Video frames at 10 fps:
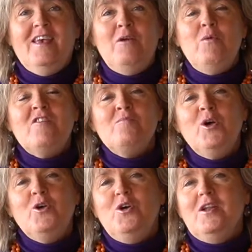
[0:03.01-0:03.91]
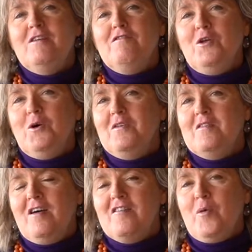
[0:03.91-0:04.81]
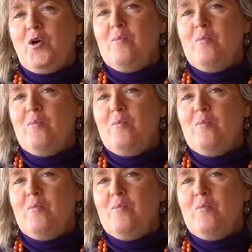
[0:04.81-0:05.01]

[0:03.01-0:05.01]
In one of my earlier vlogs I spoke